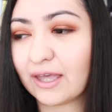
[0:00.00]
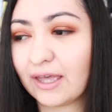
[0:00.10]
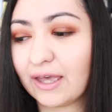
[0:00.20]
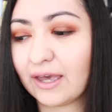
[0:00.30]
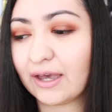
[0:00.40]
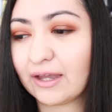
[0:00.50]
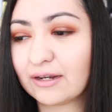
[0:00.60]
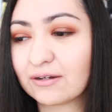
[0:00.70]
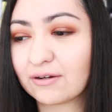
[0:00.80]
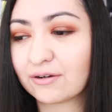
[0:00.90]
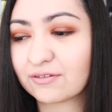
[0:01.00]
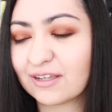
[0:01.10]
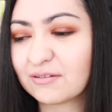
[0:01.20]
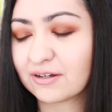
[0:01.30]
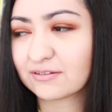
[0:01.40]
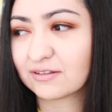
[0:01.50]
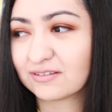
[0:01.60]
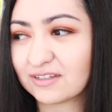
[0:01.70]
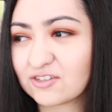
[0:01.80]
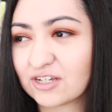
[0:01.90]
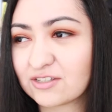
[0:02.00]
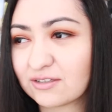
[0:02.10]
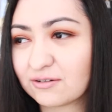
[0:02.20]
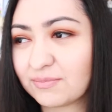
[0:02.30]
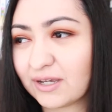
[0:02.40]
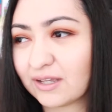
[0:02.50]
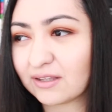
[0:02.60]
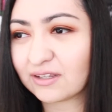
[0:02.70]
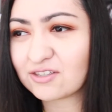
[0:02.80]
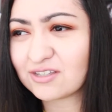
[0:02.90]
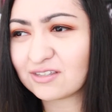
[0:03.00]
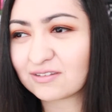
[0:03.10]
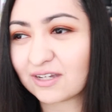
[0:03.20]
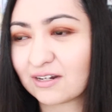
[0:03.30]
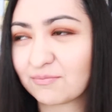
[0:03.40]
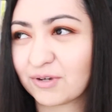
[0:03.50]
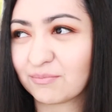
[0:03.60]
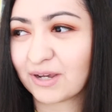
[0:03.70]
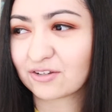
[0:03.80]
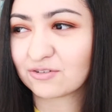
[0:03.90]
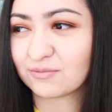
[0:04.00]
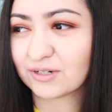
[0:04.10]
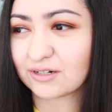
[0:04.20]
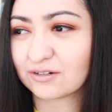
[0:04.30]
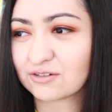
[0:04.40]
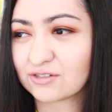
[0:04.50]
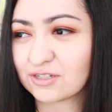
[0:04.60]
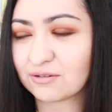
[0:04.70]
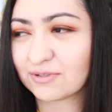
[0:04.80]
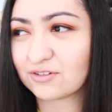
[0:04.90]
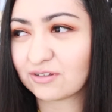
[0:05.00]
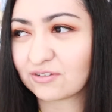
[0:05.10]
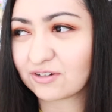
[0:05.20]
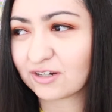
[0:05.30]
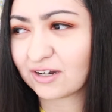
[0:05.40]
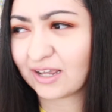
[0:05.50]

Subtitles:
And her style of content did change a little bit, and then she just kind of went back to where she originally started.